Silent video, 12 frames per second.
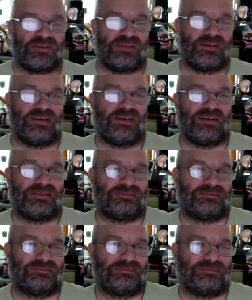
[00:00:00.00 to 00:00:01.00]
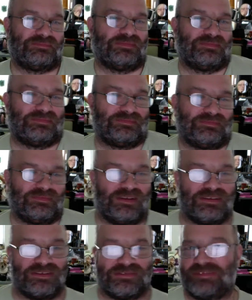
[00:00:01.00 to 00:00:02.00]
Uh, I
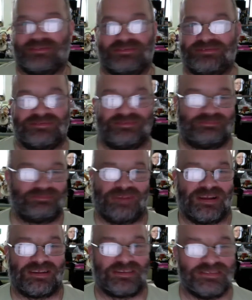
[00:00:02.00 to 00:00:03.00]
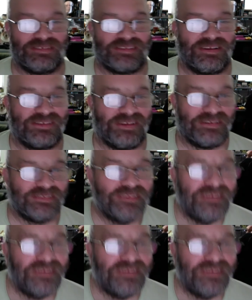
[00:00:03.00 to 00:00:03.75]
don't. I couldn't tell you.